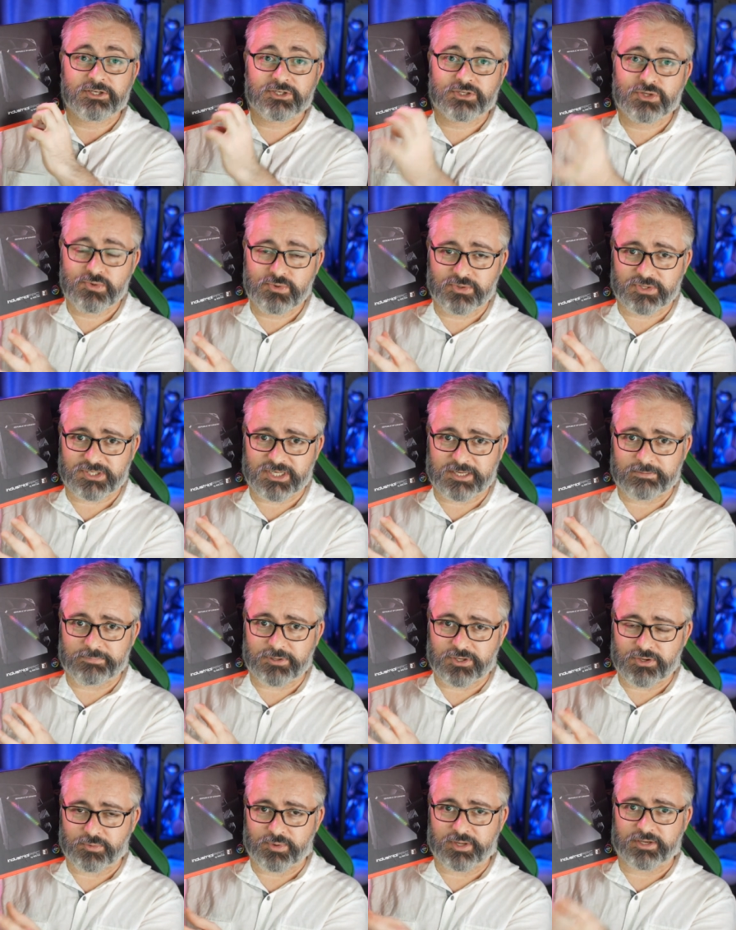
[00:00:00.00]
to the C
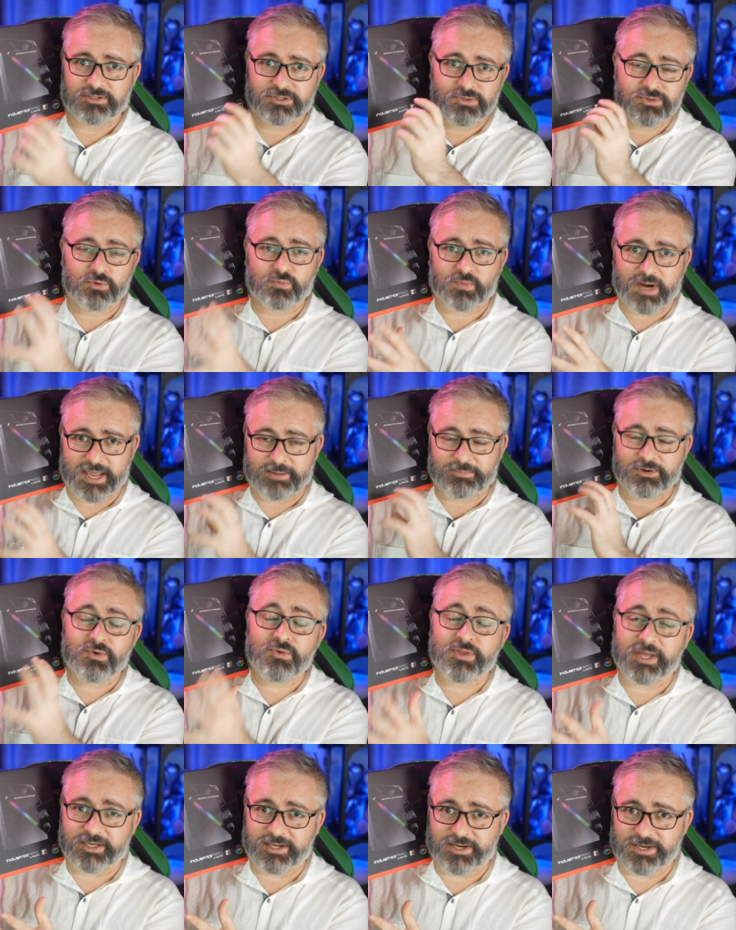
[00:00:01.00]
P U and to the RAM and
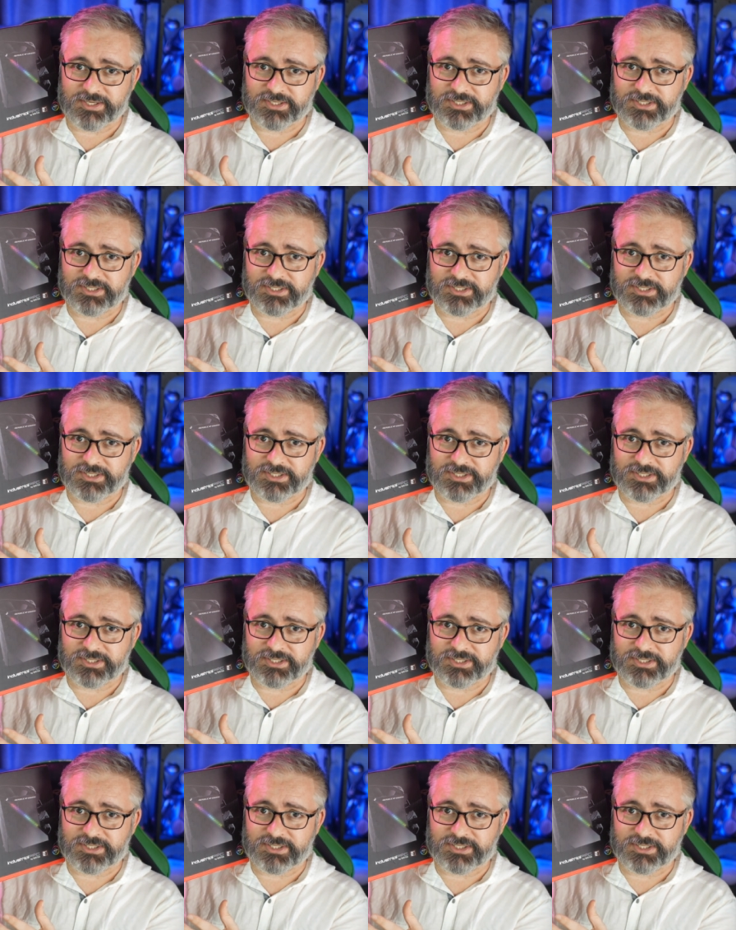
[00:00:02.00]
all that kind of